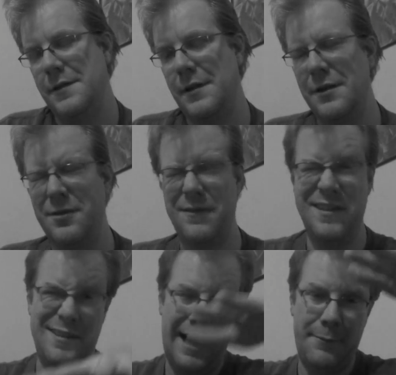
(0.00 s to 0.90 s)
It's not sort of
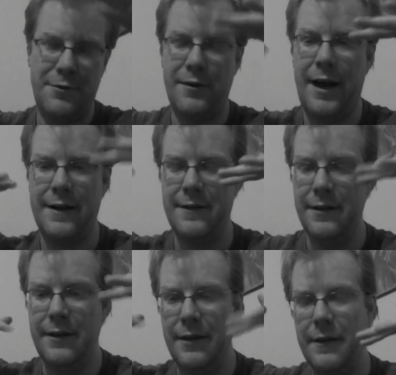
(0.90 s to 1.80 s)
this abstract
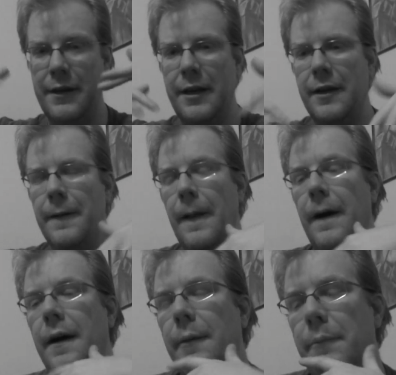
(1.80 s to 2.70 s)
thing
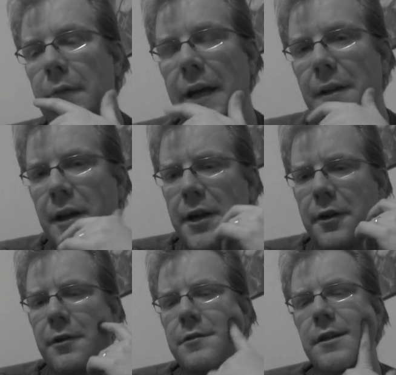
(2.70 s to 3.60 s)
um, like a lot of
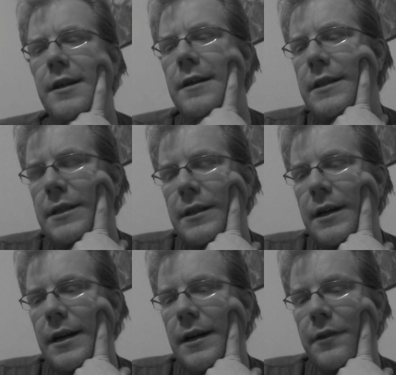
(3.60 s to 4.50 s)
Euros are.
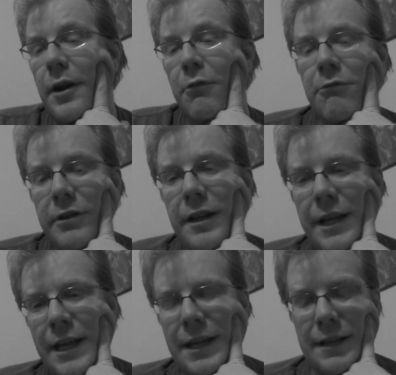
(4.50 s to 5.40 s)
Uh, so I
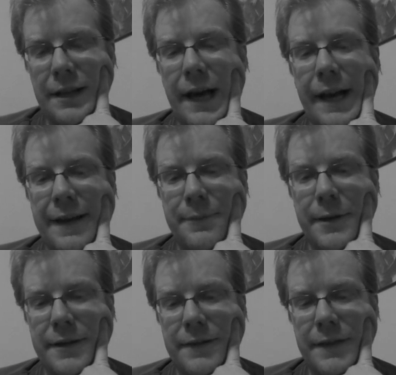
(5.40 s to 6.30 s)
really get into that
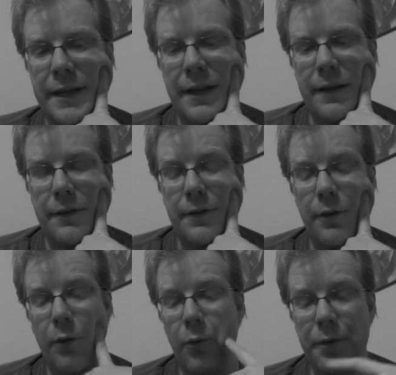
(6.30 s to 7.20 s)
aspect of it and
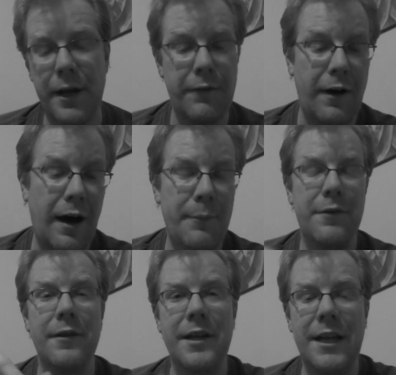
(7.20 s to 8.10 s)
the whole thing of
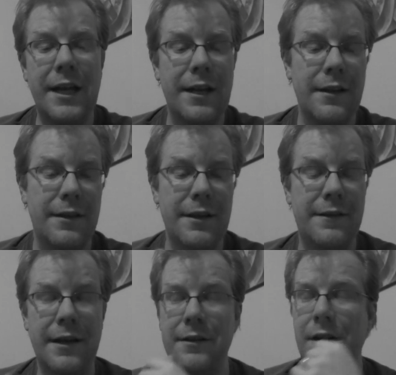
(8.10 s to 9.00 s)
obsoleting the
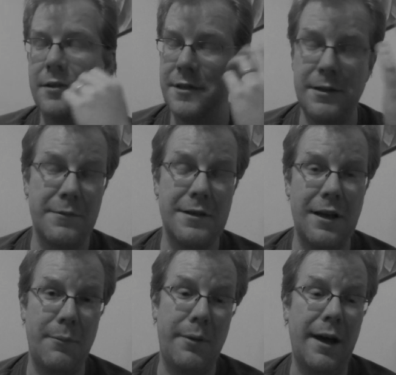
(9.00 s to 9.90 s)
technologies. I'm just
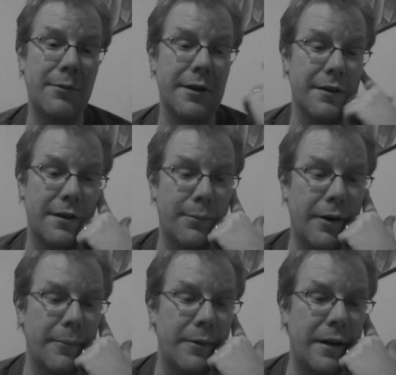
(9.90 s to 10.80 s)
kind of babbling at this
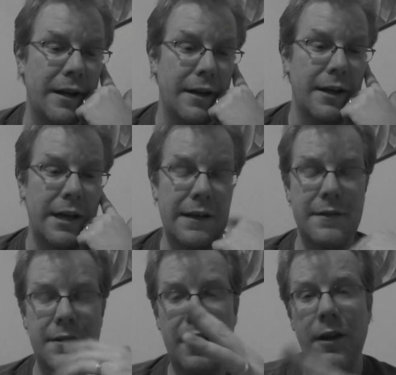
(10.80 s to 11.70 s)
point, but it's
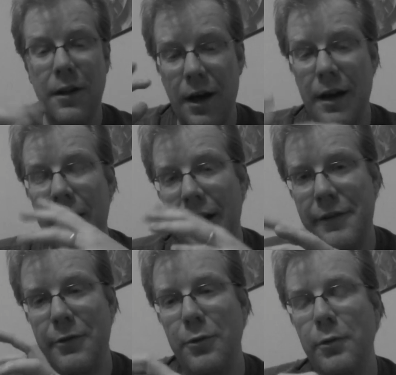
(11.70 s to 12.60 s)
just got a lot of
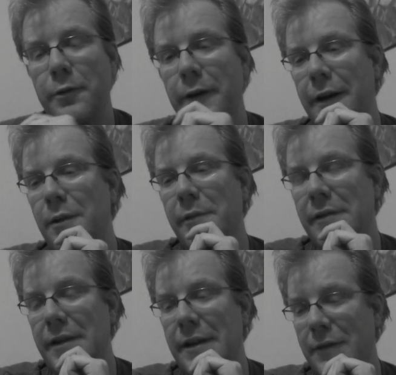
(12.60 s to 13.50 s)
nice, cool little
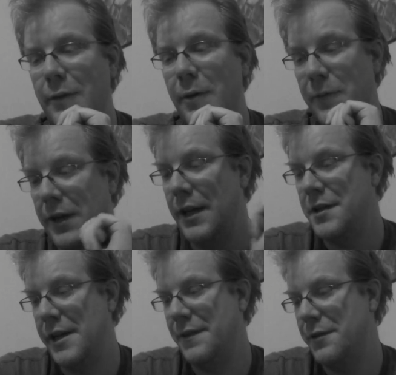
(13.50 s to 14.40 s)
elements in it. So if you get a
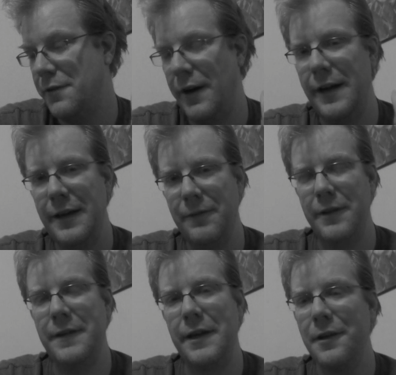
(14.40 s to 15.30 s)
chance to try it,
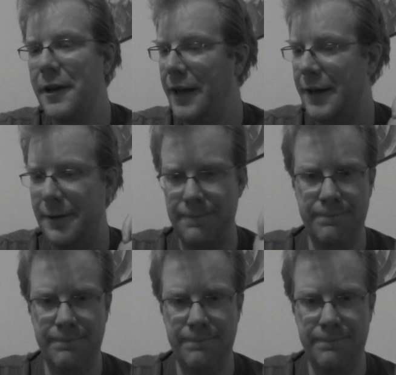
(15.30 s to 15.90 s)
definitely take a look at it.